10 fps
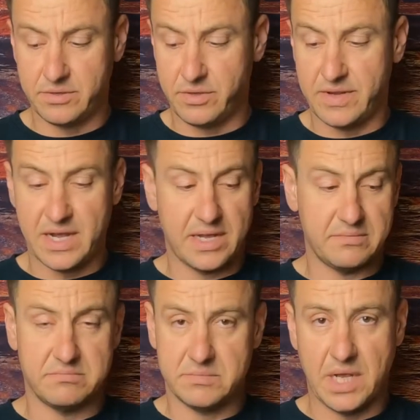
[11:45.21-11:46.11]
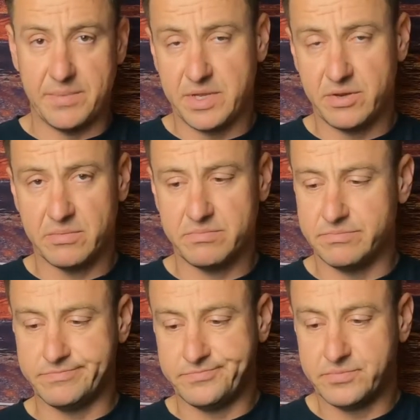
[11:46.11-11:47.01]
You got, I mean, you're
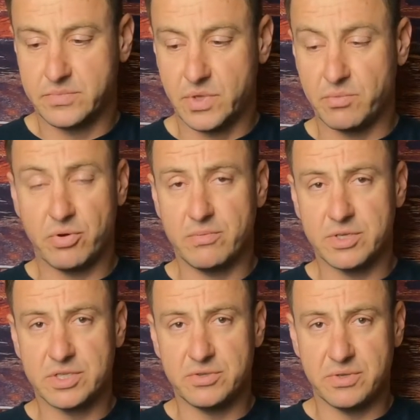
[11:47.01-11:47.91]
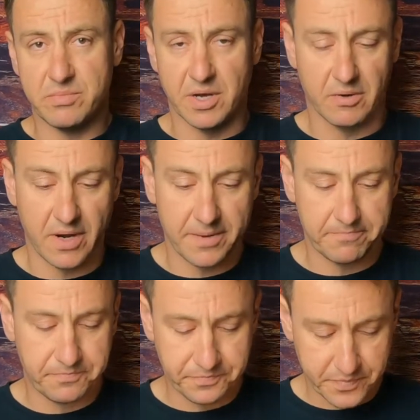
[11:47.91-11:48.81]
pretty much a duty belt, right?
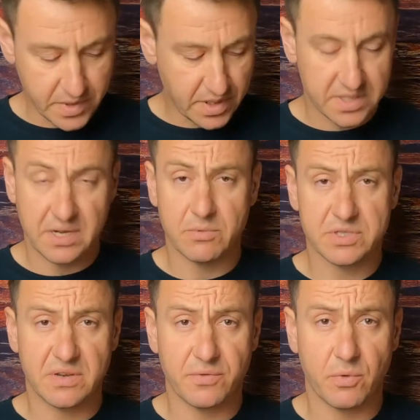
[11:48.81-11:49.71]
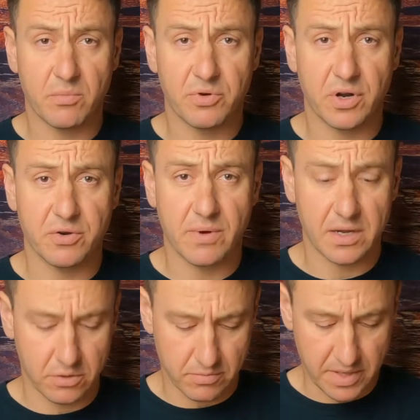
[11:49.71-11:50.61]
It's how much stuff you want to put on your
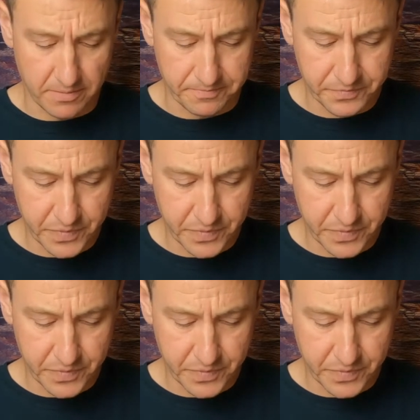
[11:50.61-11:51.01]
regular belt.